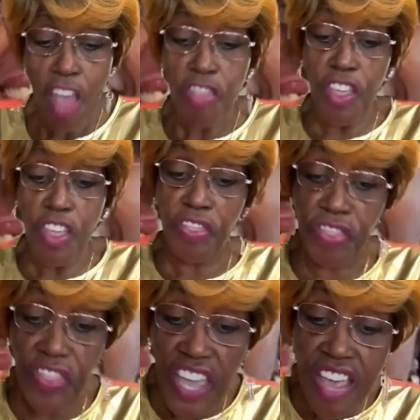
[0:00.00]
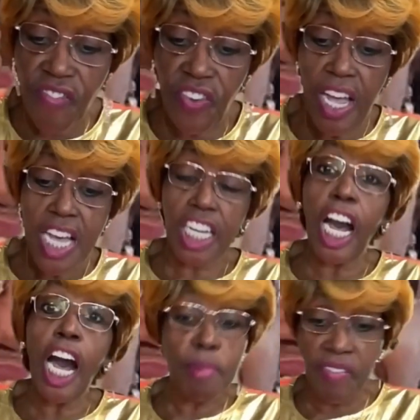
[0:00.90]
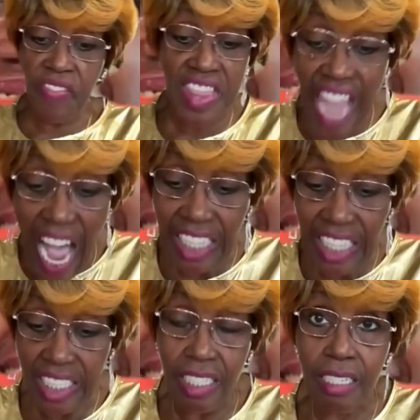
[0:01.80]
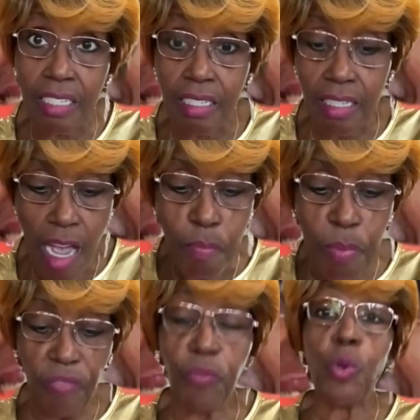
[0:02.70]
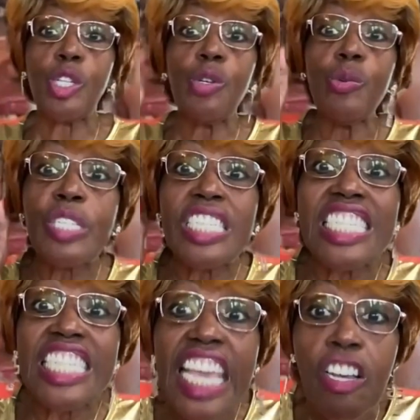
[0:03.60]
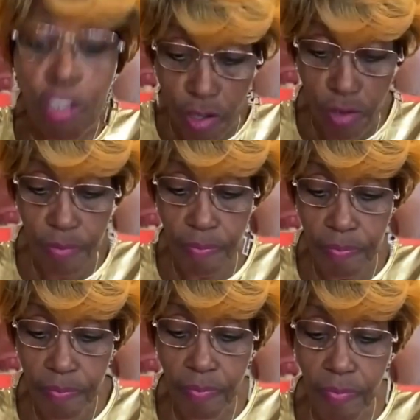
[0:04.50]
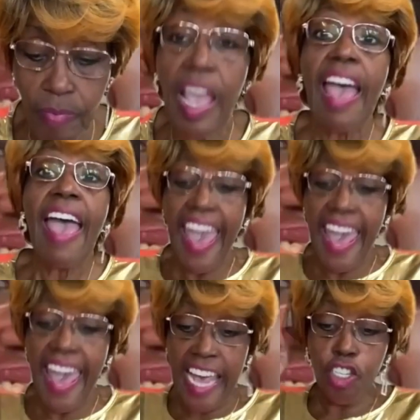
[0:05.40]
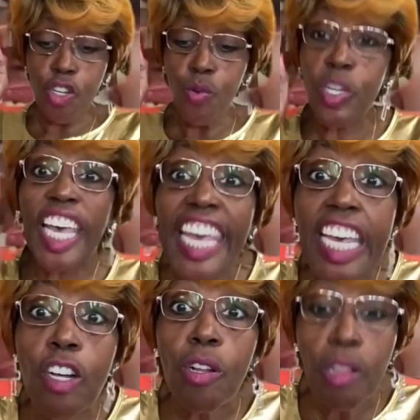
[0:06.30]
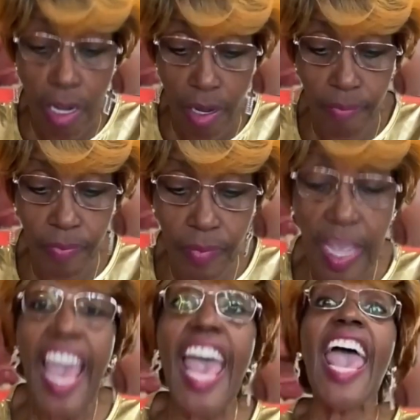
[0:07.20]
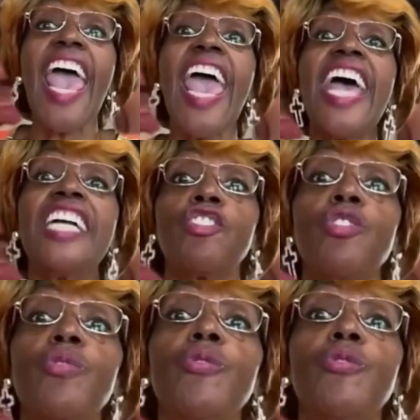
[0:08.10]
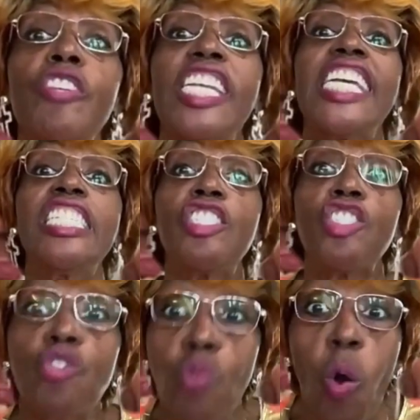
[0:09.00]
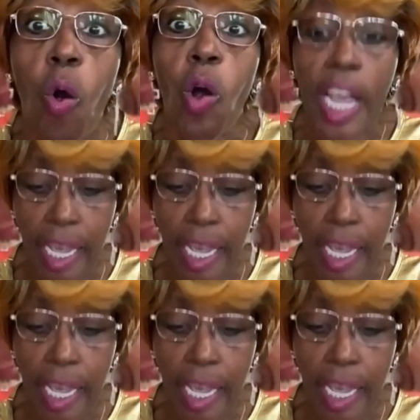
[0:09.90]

The thief cometh not but for to steal and to kill and to destroy.